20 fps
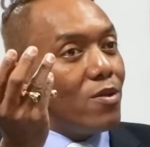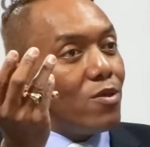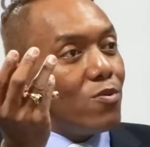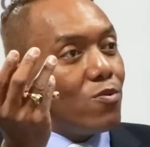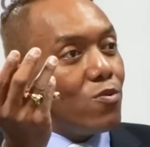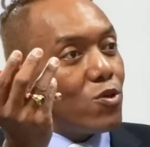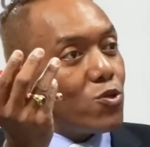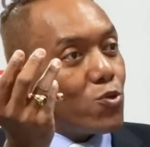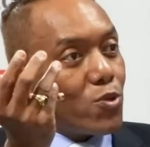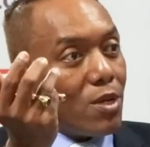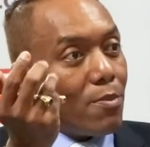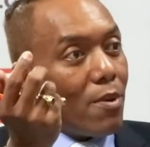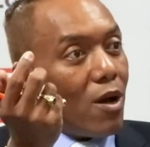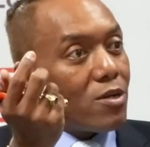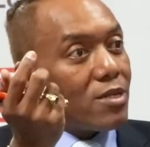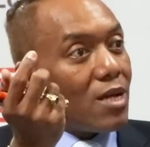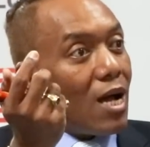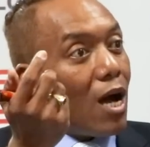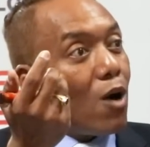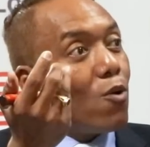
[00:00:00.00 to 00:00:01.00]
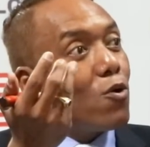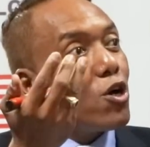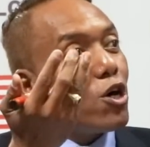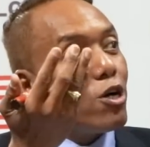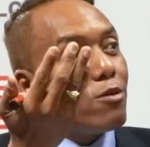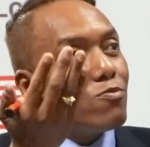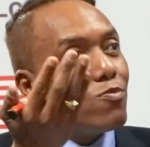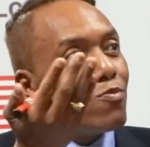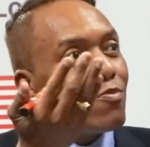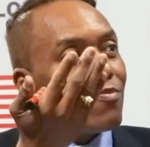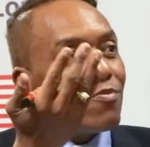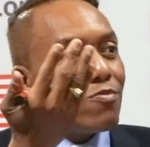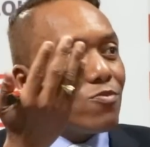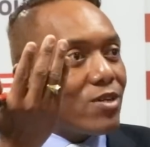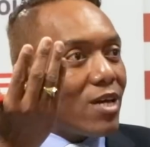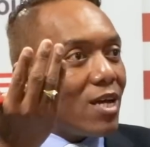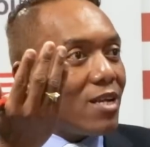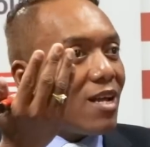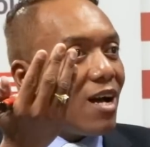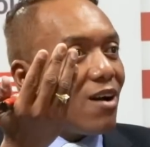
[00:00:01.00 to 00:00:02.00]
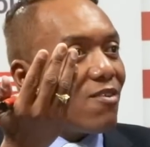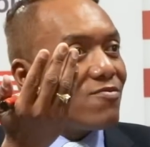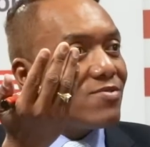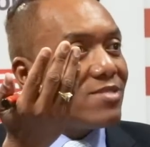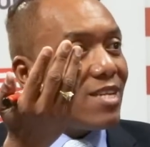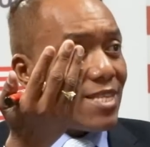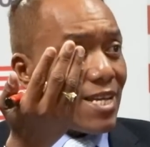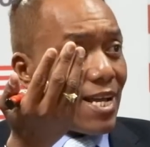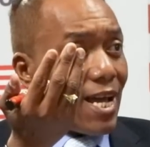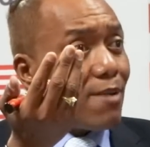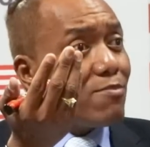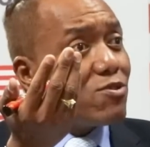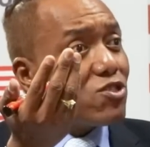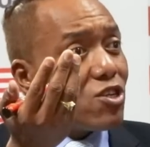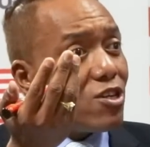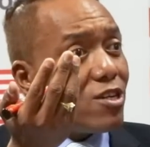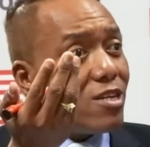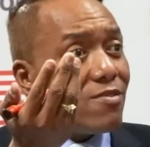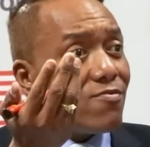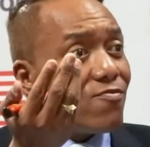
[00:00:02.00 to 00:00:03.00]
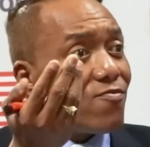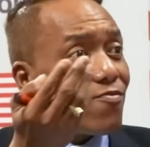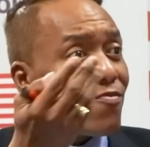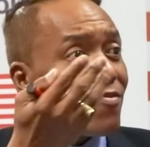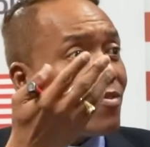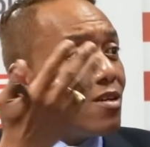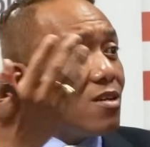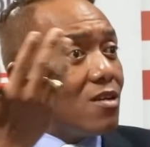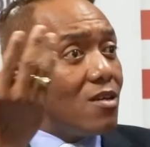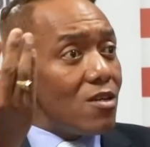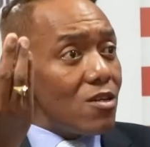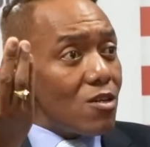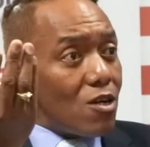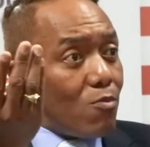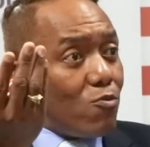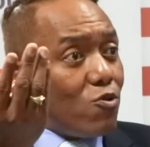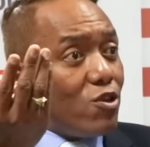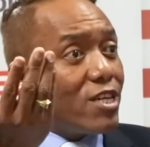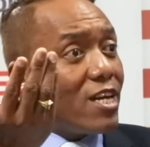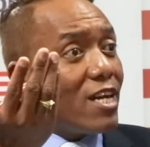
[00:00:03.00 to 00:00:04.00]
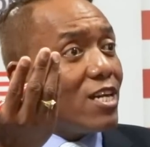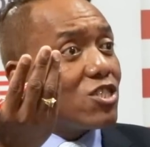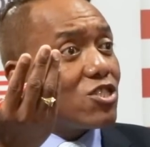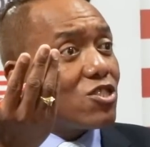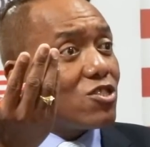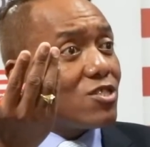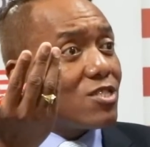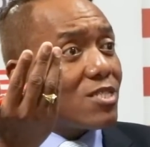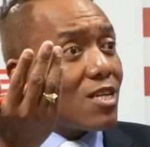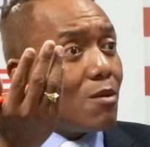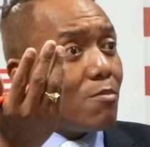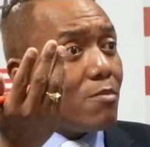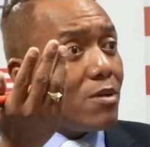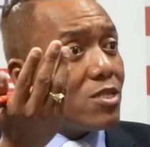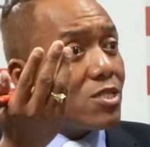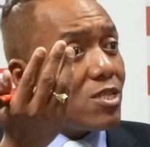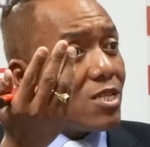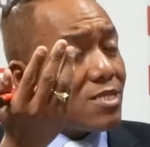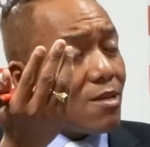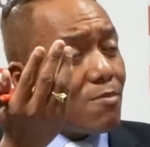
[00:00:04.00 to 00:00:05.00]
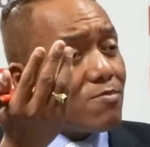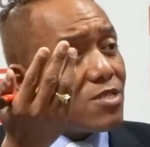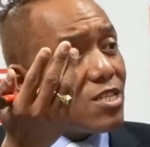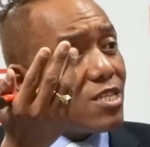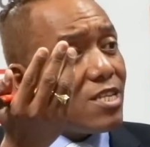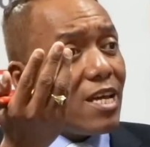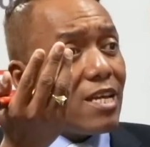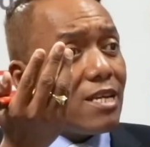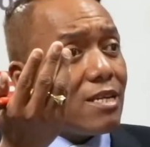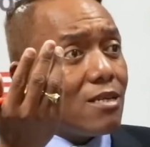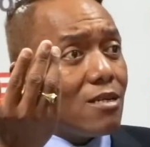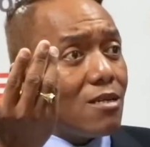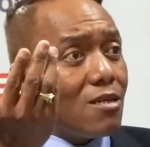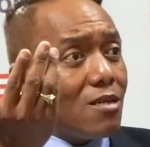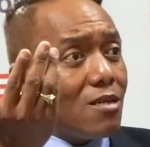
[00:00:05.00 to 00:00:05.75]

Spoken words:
They were talking about how come you can have data capture if communications can be intercepted, and